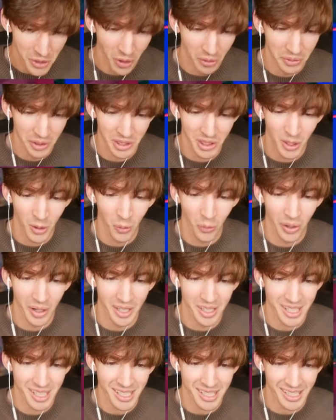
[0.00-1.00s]
The only two
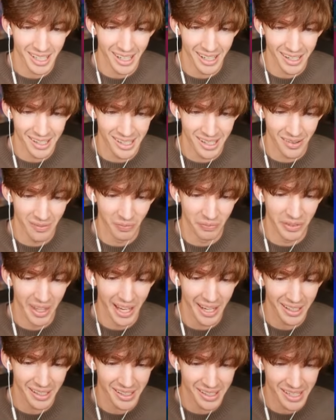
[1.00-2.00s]
words he said is
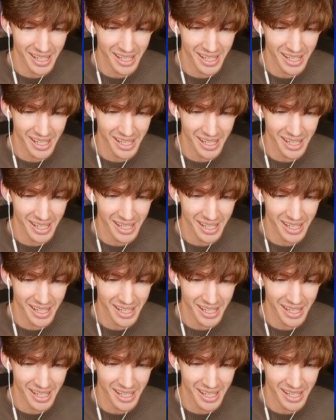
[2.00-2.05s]
dead and